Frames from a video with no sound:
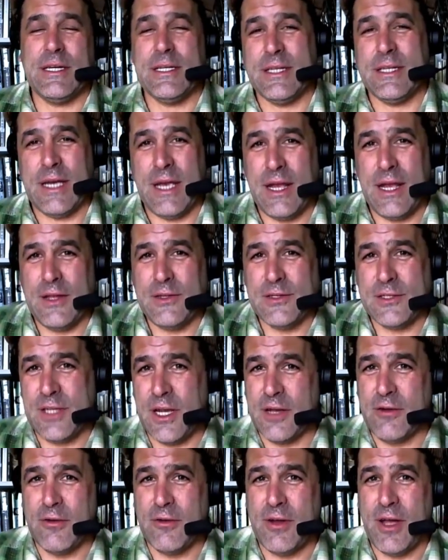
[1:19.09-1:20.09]

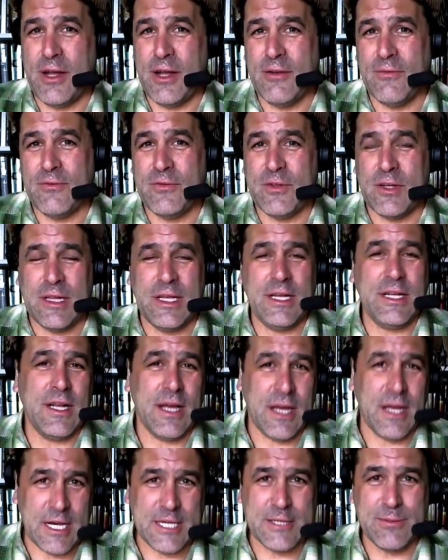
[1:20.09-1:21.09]
unhinged internet of delete
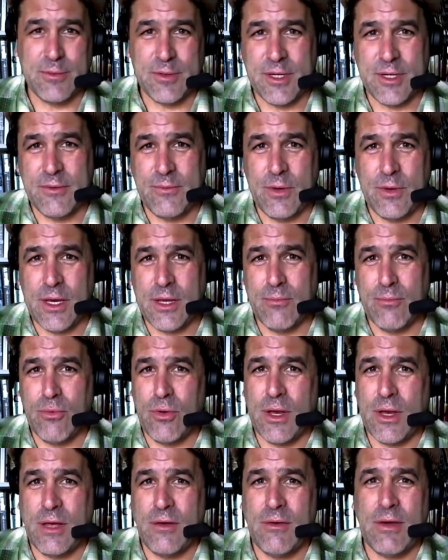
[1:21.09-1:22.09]
expletive we can
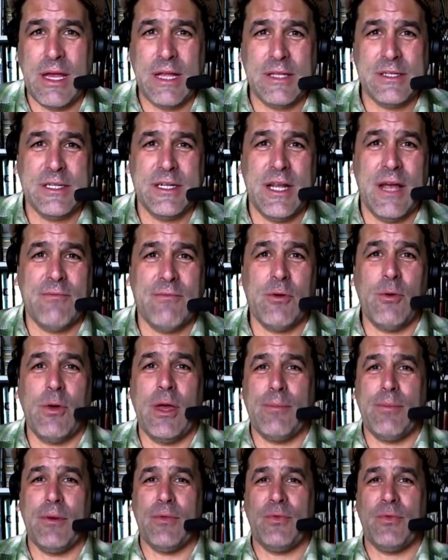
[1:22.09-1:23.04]
bring you each and every week.